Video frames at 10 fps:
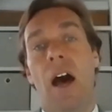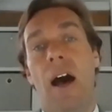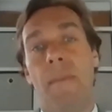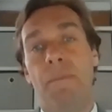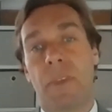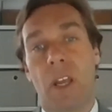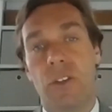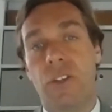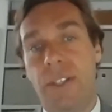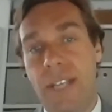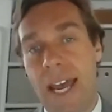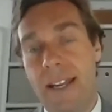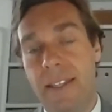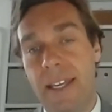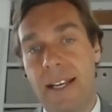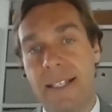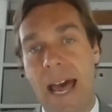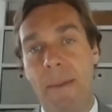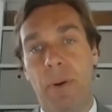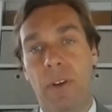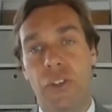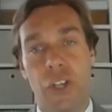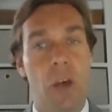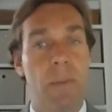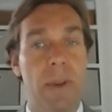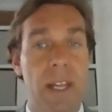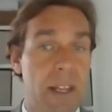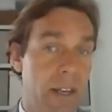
To take the example of Germany,